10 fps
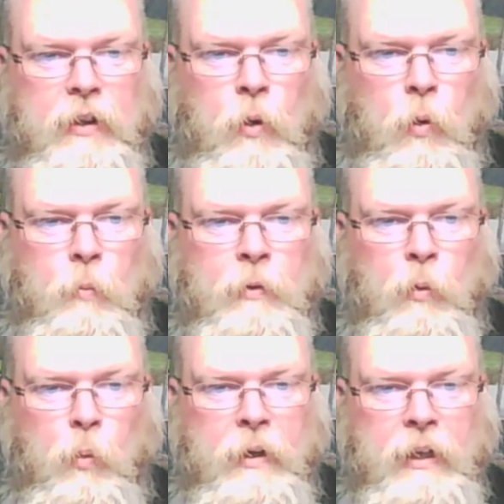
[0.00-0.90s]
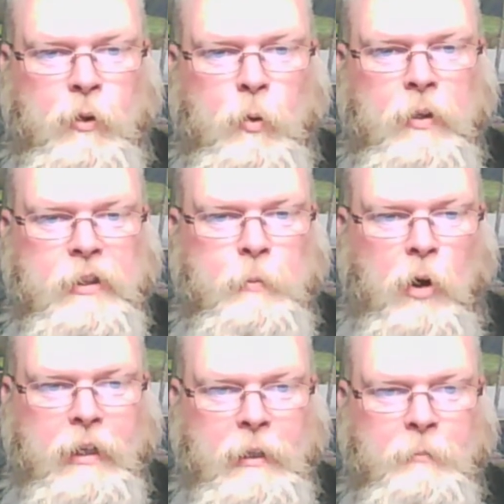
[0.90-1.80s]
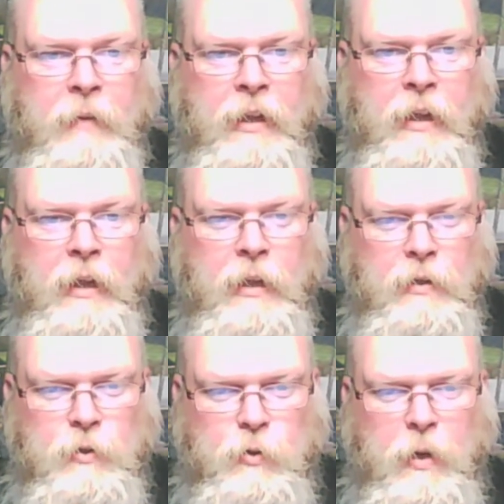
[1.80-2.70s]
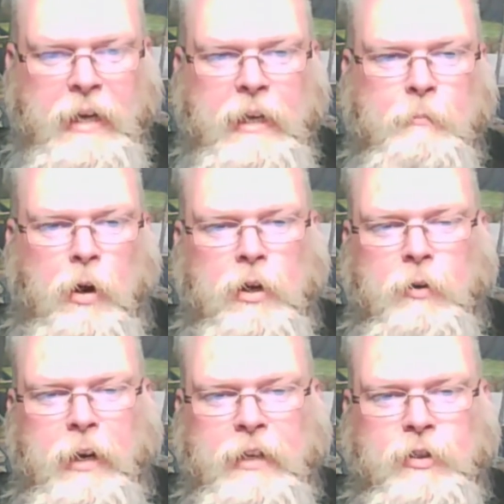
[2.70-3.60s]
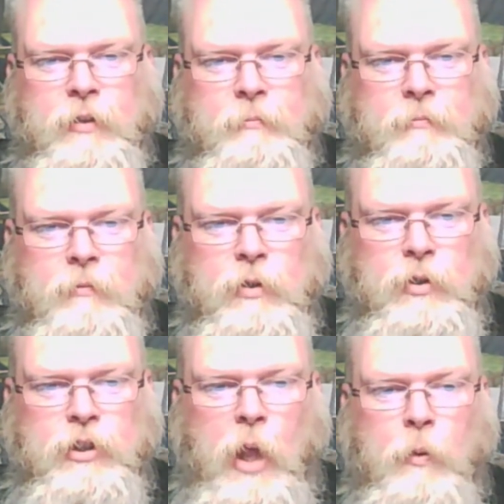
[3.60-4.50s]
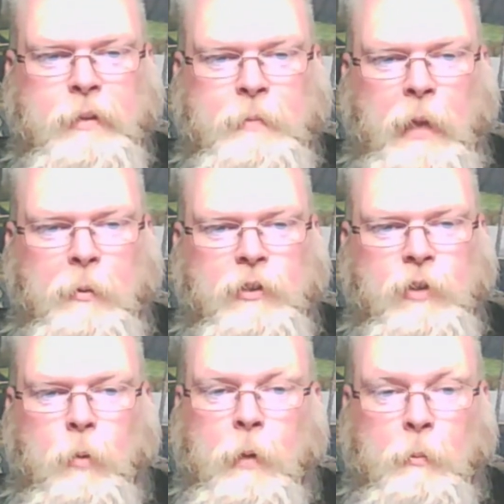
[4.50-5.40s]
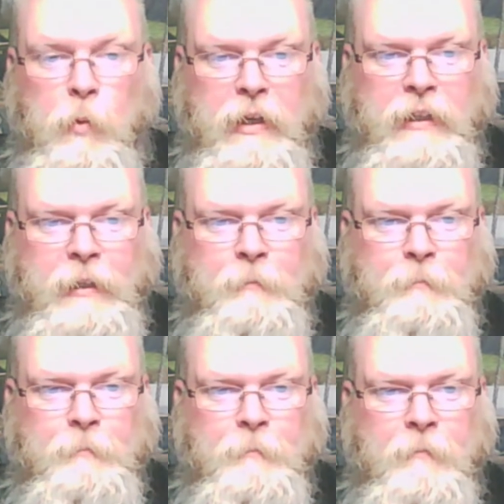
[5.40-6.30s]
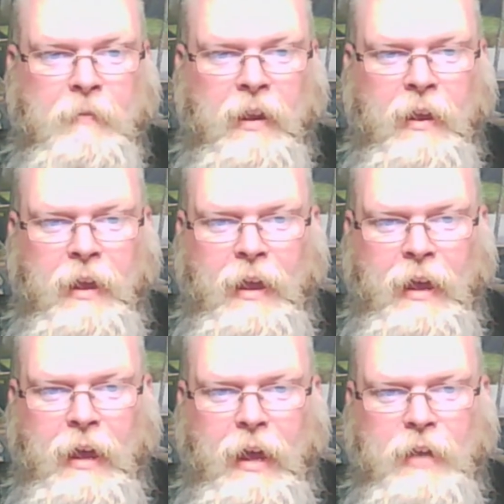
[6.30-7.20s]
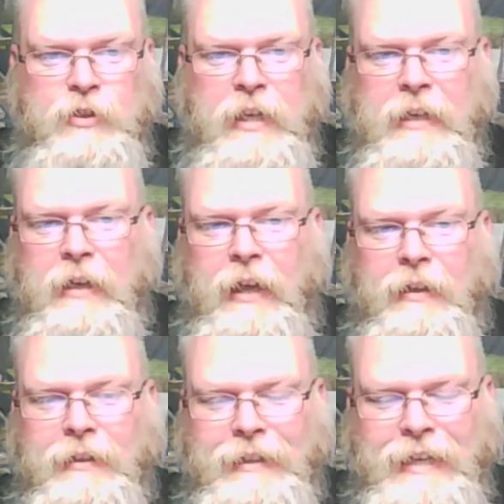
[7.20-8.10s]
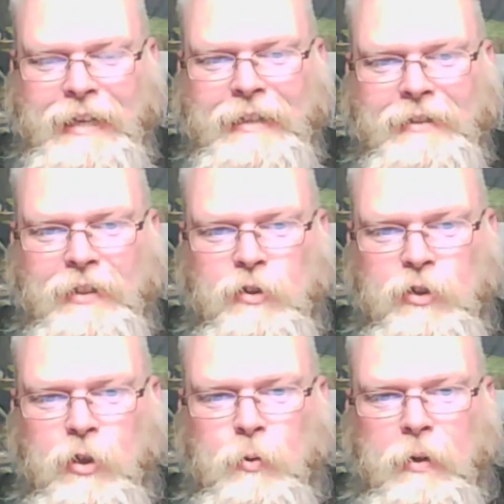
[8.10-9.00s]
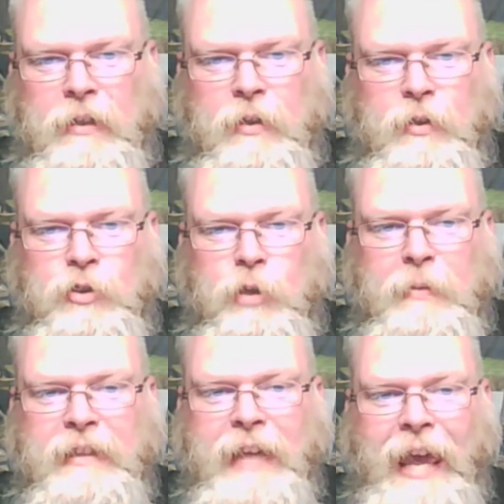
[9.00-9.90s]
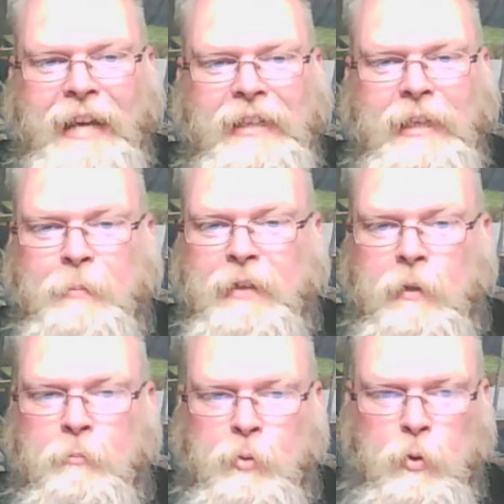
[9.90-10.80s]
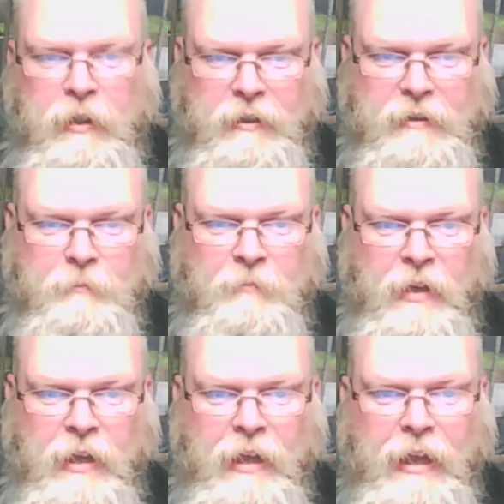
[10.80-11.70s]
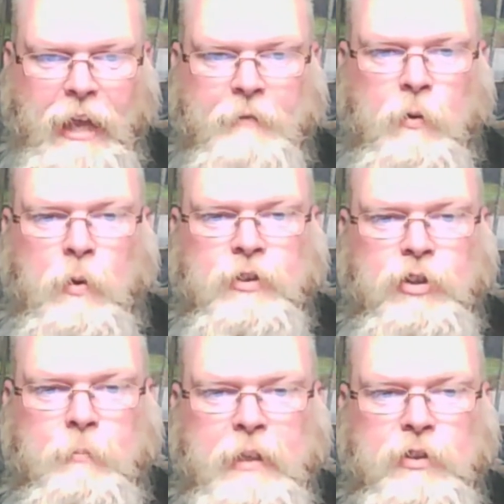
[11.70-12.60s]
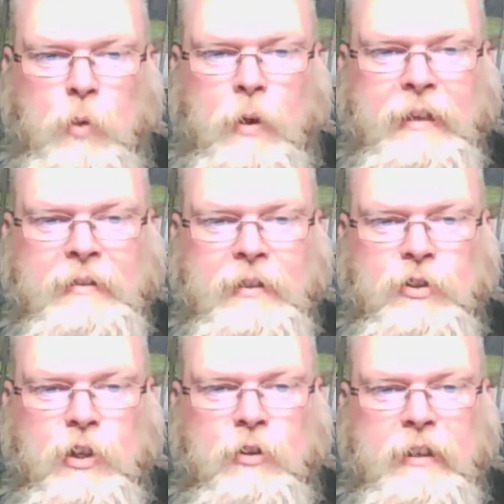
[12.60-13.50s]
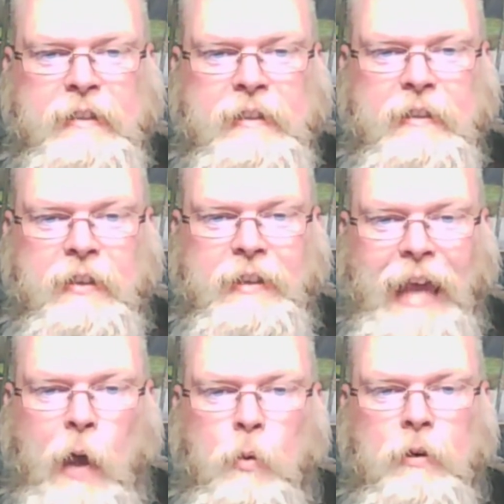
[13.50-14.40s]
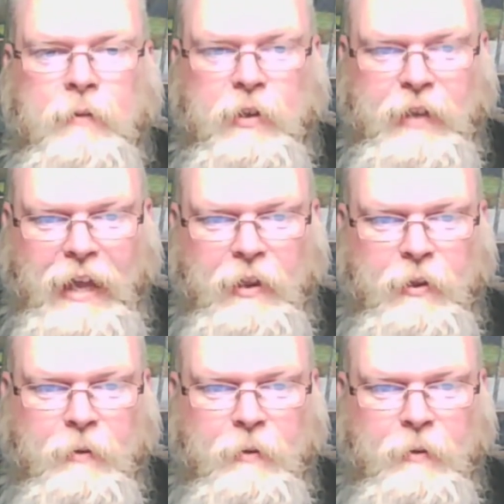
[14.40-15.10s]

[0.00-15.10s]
home when he threw his party. Drink in moderation. You should always be able to sober up quickly. A king's children should be tight-lipped and prudent. Everyone should be joyous and generous until the hour of their death.